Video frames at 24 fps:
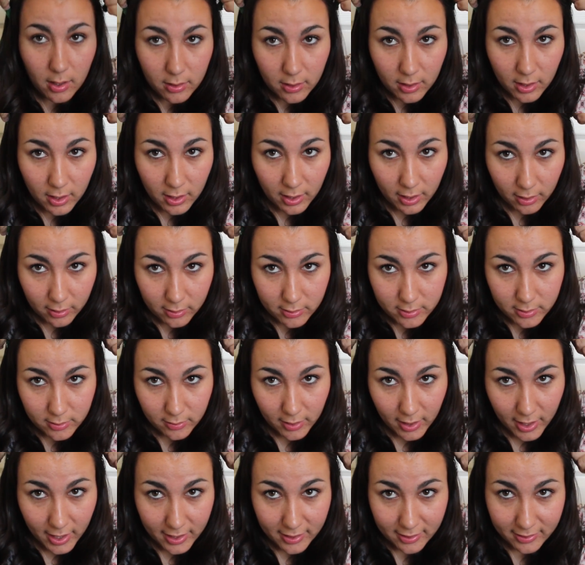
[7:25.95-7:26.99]
And then I also
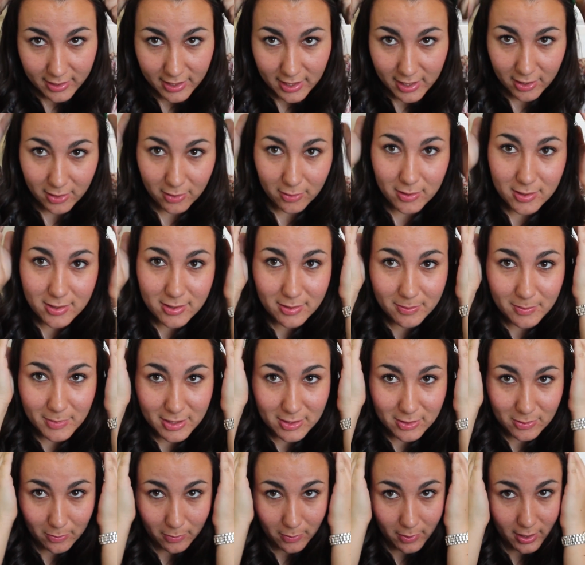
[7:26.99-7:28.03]
got the
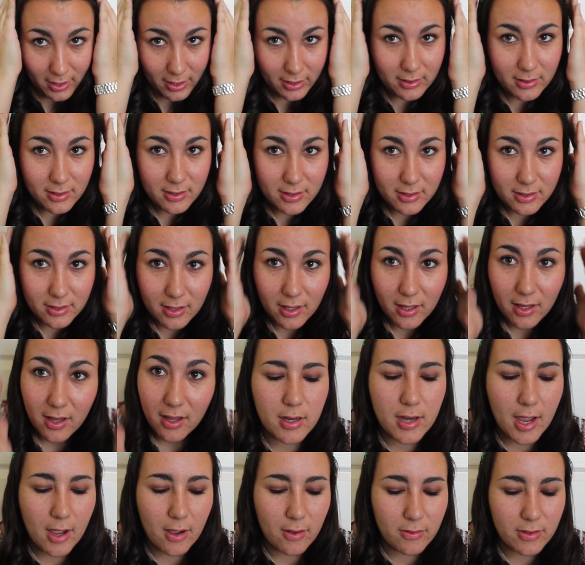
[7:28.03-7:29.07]
Christmas ones.
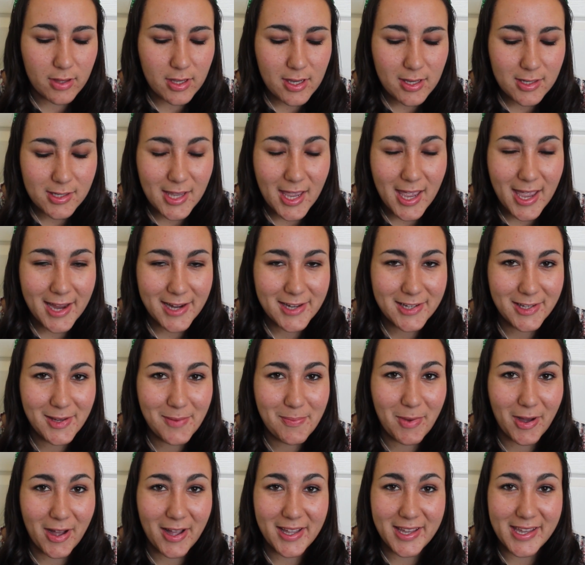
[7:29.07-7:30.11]
Now these I actually
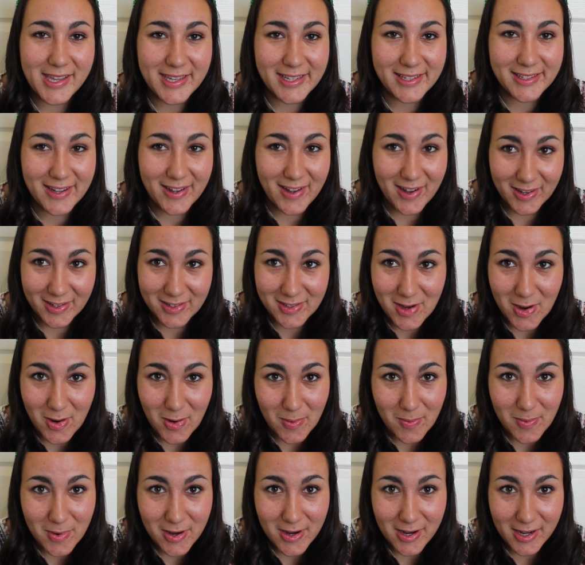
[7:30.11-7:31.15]
bought in
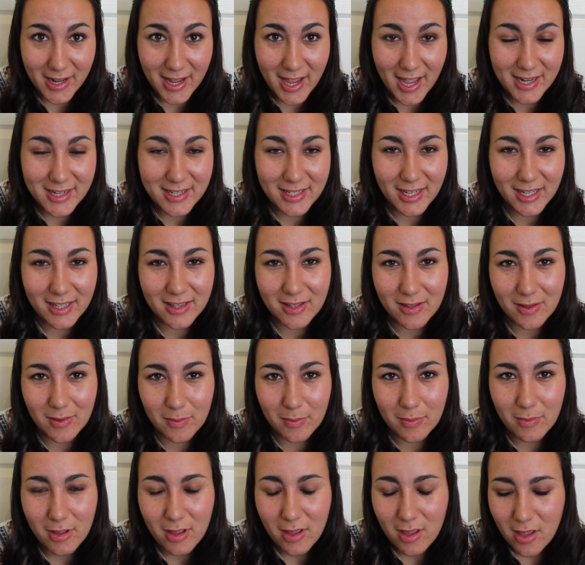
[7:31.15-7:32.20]
October, and I had to get
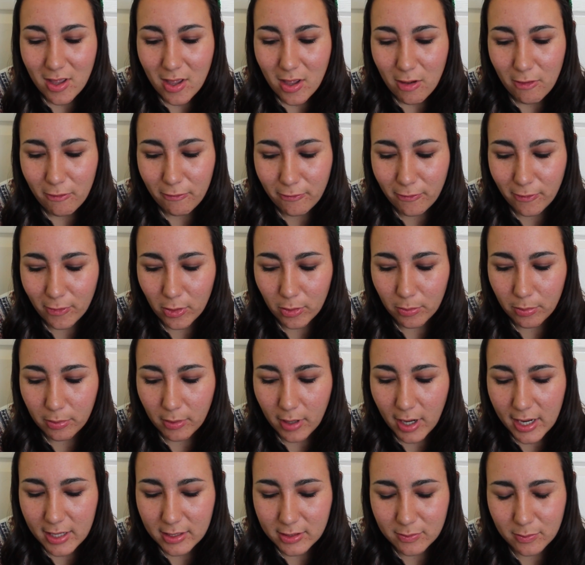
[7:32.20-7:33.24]
them full
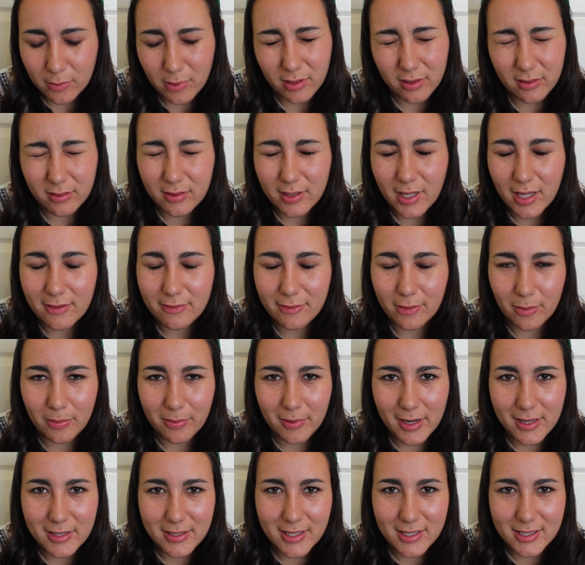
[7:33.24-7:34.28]
price. Well, not full
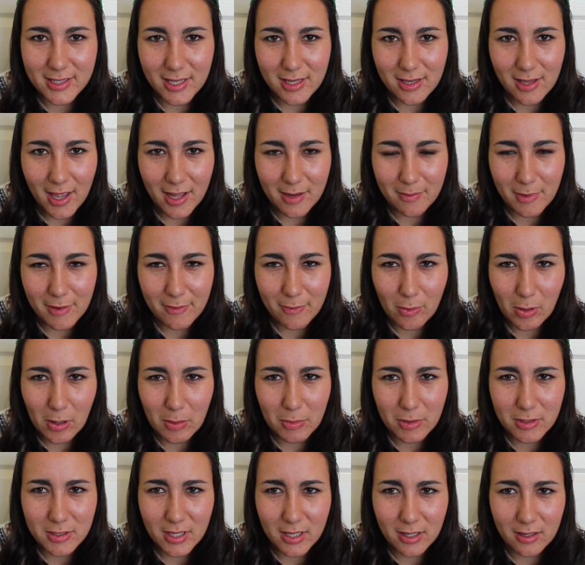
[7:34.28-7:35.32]
price because I had my
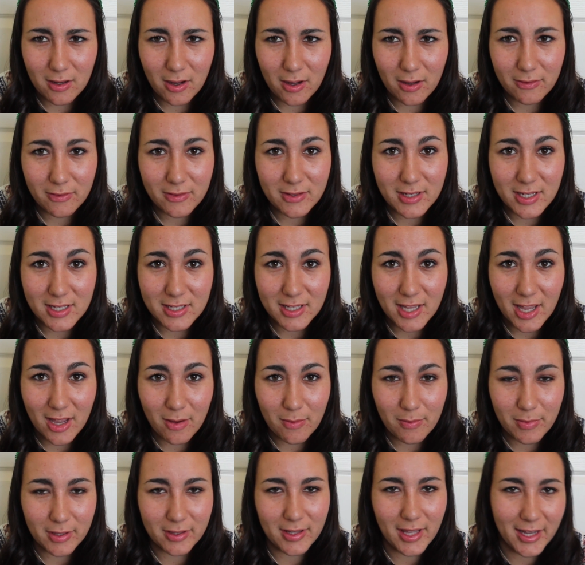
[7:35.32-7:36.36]
40% off
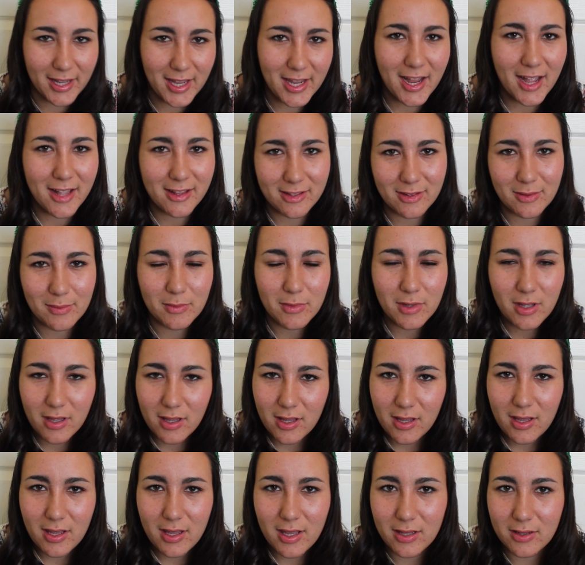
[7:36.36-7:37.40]
discount, but like I got them
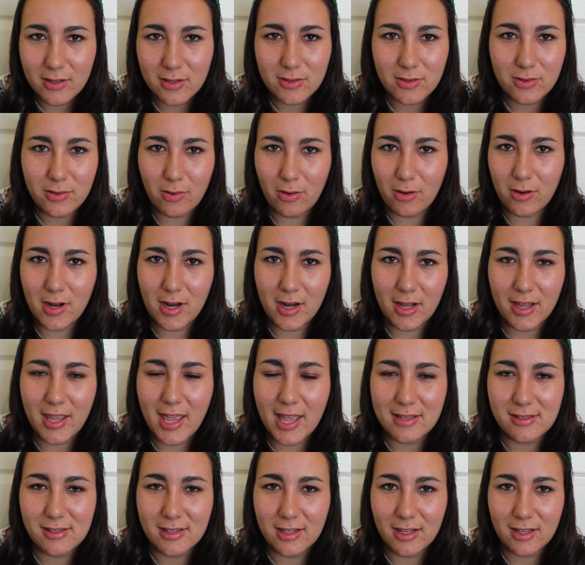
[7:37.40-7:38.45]
in the store, not at
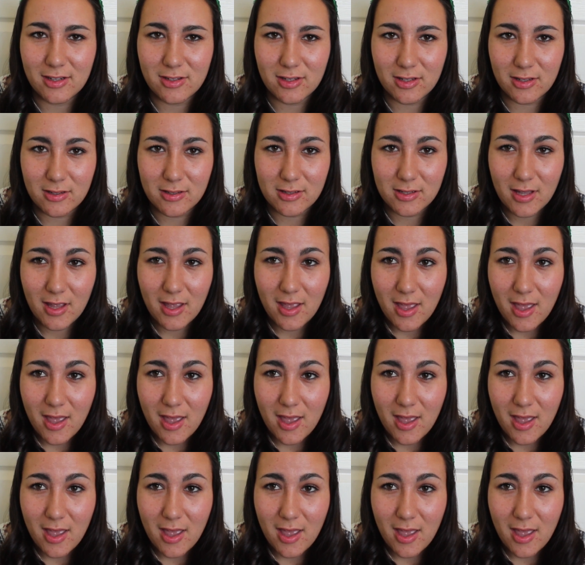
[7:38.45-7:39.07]
Cast Connections.